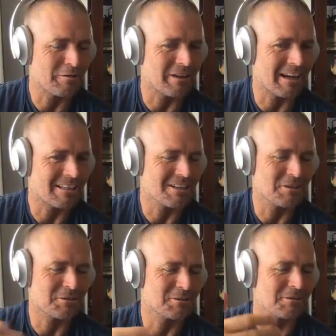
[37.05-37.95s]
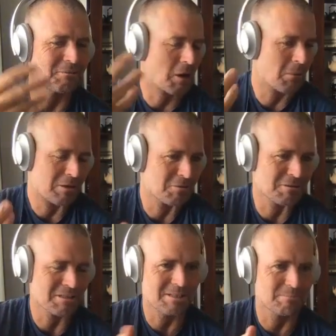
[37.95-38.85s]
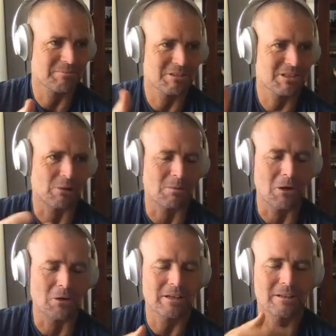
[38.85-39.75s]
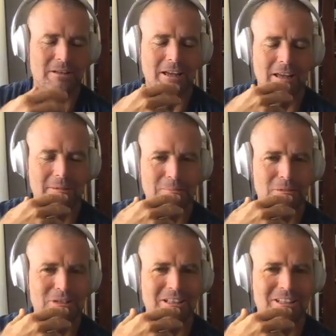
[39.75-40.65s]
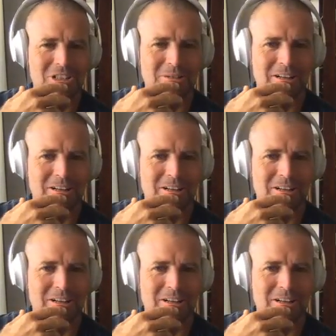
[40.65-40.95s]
And I had to go through, I went through this ceremony and procedure,